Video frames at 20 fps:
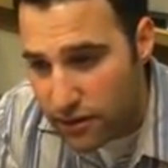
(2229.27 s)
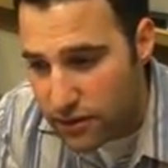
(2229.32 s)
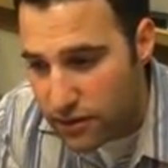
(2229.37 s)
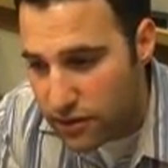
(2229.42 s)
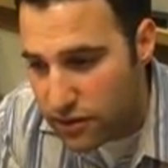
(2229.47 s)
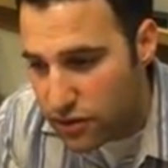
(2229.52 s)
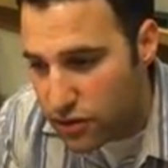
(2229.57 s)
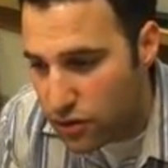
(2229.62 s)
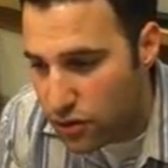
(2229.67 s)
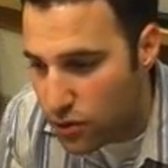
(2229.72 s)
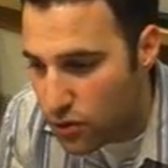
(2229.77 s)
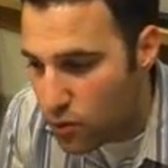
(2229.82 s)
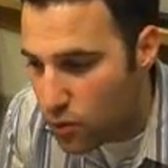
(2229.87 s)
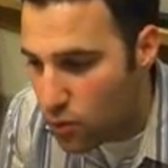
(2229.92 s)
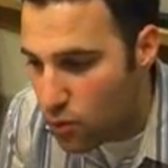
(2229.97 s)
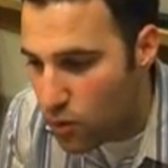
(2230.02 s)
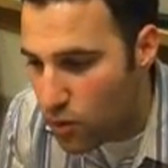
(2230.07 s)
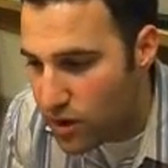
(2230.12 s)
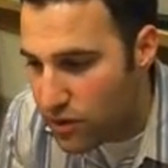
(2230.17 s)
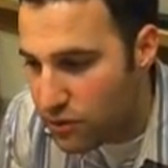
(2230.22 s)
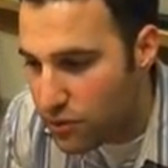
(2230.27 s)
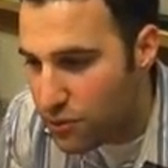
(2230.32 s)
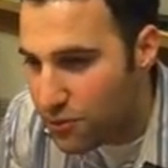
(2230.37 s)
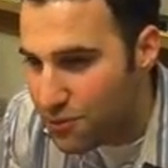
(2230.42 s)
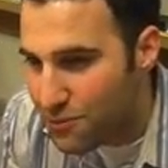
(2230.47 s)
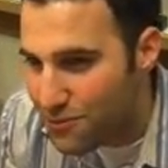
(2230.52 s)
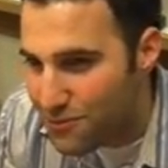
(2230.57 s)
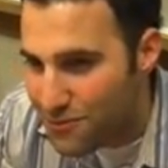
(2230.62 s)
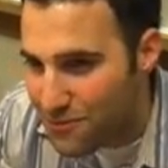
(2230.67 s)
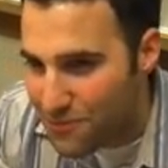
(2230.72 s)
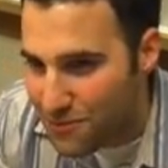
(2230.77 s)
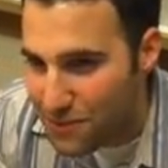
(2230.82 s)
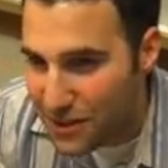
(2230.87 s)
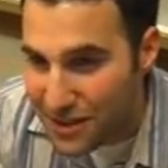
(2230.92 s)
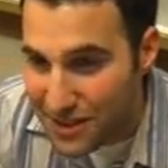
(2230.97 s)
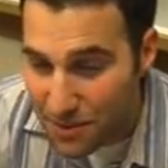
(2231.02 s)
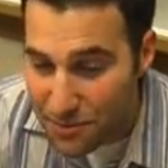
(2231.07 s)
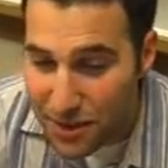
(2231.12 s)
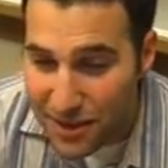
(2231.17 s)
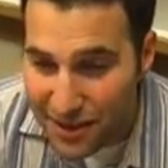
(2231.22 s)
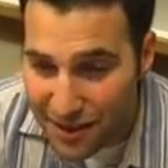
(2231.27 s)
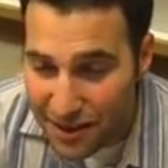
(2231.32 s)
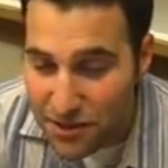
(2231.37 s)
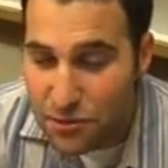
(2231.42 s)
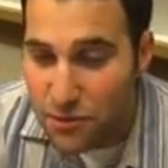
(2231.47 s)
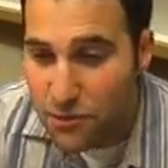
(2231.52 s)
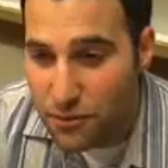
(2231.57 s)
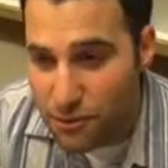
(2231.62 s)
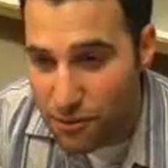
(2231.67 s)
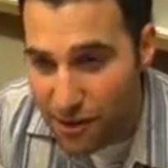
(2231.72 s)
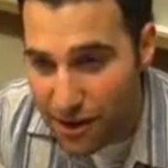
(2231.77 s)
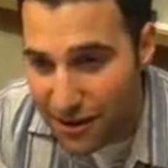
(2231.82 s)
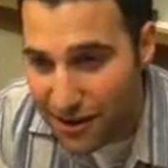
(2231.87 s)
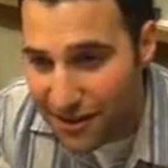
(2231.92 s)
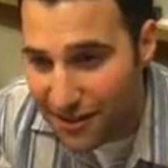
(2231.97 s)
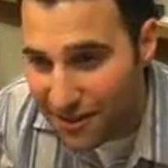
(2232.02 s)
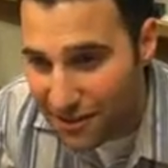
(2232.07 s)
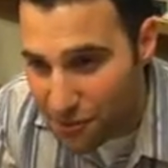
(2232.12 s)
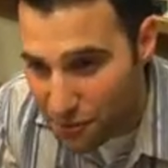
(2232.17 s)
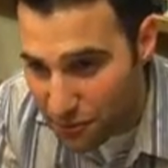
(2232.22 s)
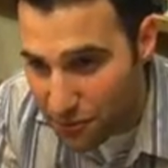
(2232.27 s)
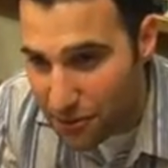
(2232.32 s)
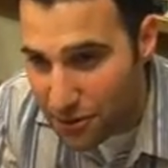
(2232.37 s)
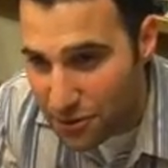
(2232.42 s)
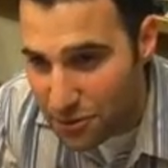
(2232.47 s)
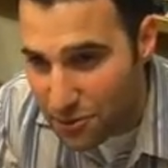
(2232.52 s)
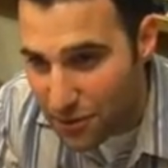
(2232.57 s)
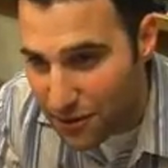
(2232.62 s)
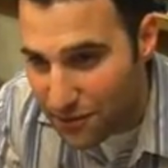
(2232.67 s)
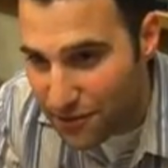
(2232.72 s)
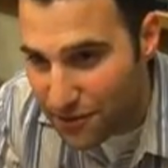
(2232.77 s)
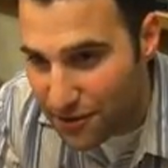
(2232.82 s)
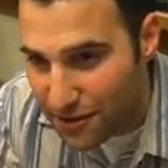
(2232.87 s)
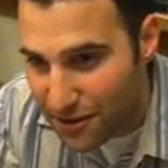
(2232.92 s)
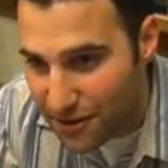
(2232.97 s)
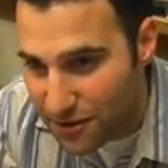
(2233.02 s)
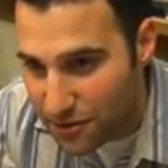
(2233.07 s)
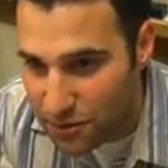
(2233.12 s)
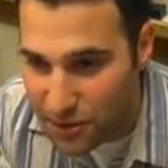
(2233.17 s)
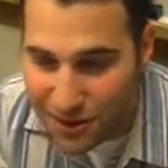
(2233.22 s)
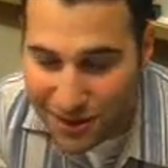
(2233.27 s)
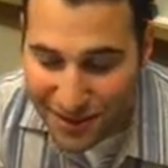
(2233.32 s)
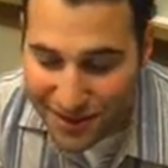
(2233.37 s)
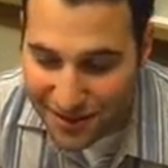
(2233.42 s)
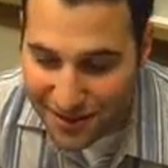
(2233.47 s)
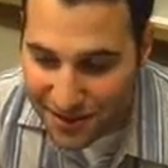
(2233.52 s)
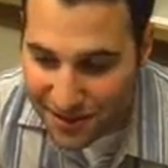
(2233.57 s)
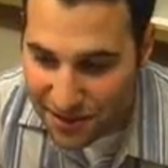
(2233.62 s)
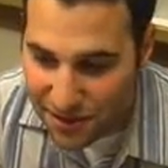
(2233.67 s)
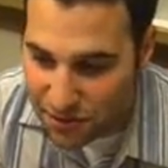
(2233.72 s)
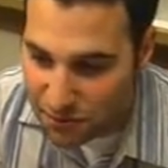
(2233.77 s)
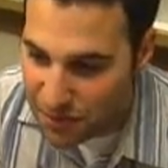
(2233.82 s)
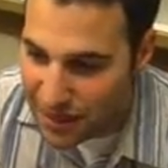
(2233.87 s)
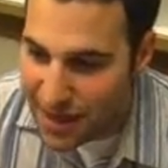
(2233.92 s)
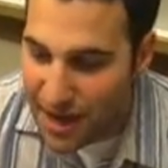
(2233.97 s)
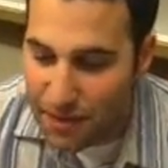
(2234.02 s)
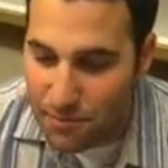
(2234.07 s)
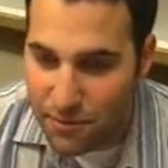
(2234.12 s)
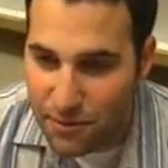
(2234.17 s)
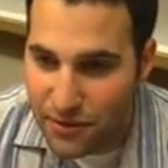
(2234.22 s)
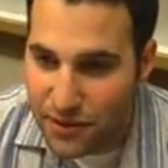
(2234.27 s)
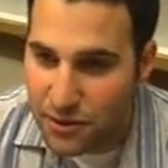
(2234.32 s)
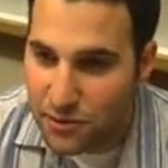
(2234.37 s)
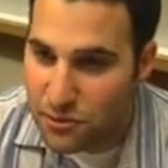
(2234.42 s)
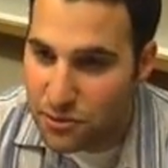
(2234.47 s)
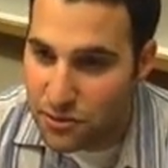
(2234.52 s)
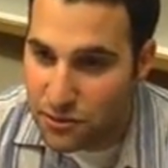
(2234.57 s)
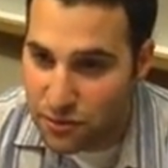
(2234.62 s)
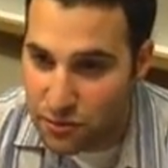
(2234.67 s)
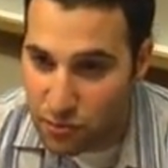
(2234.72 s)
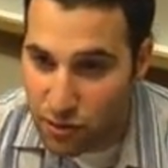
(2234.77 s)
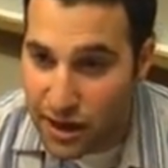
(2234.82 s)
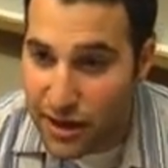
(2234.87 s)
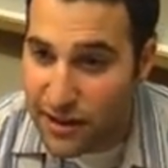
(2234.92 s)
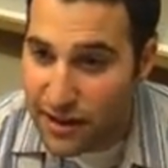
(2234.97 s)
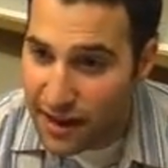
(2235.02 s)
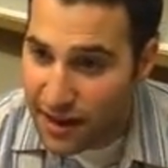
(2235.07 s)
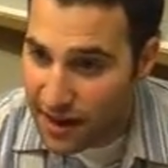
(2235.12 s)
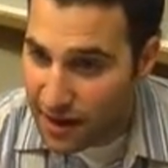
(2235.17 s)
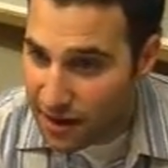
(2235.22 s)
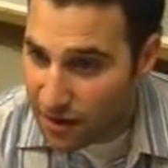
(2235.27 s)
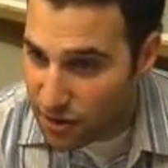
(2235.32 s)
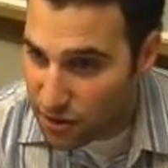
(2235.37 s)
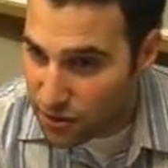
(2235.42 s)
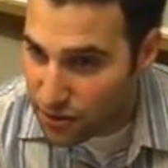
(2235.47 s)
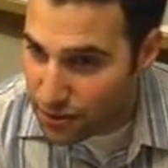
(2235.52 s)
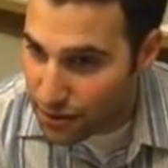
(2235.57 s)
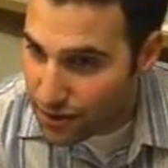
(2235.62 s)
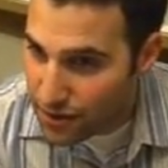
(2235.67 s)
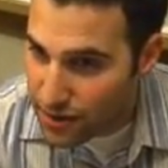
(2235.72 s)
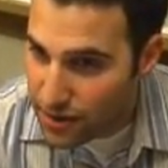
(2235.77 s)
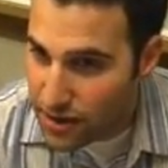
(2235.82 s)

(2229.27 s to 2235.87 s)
So when something does overrun your buffer, which we can't prevent users from writing that kind of code,